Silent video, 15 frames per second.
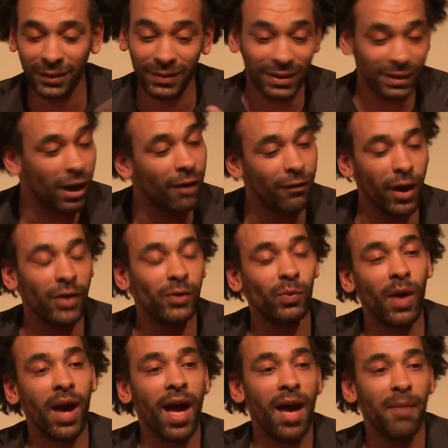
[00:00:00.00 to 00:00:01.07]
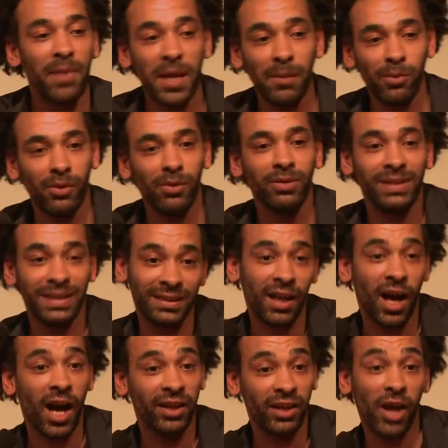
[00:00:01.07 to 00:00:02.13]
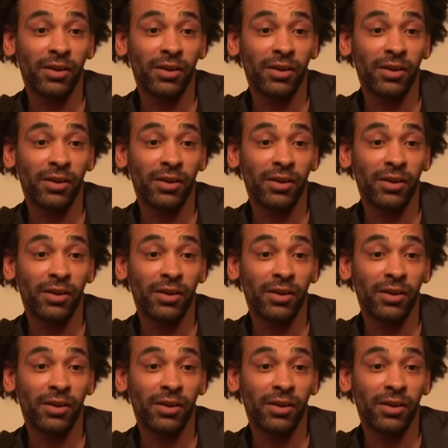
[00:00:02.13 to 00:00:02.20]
of scenarios where people decide,